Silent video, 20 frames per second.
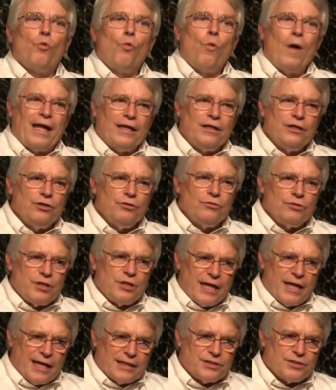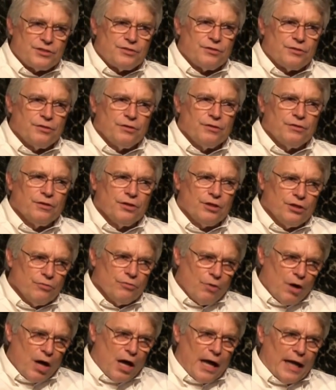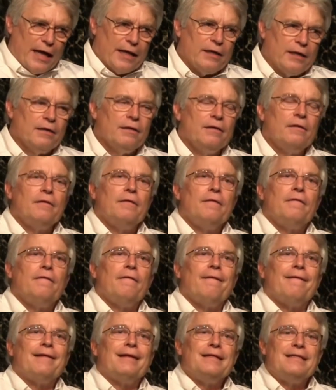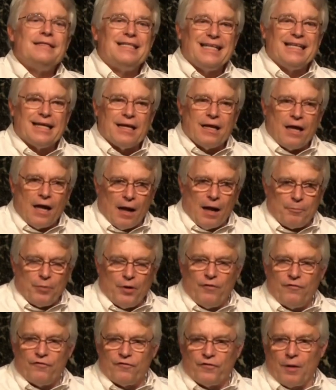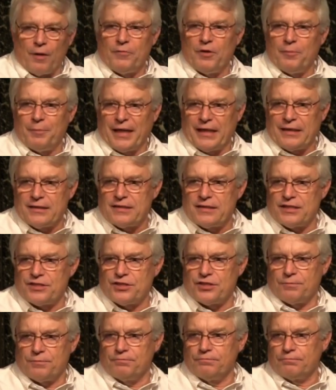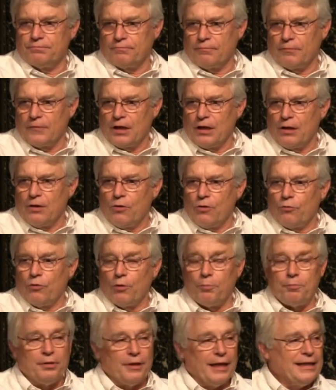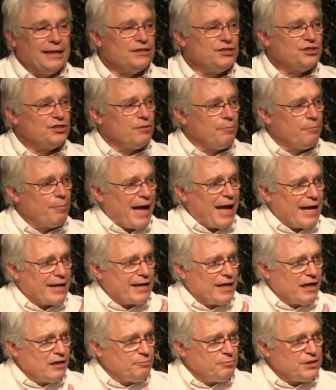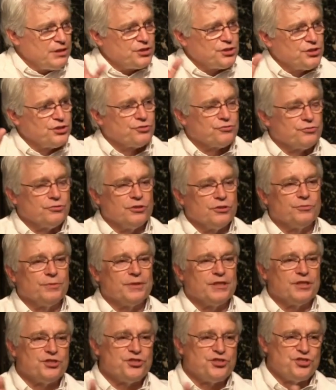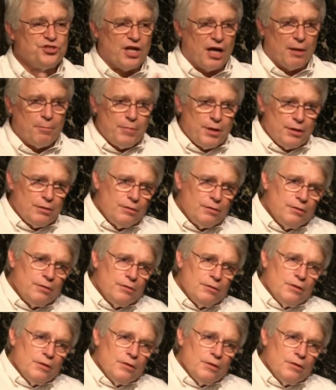When you test the UI, decouple from the main system. Replace the back-end business rules with a stub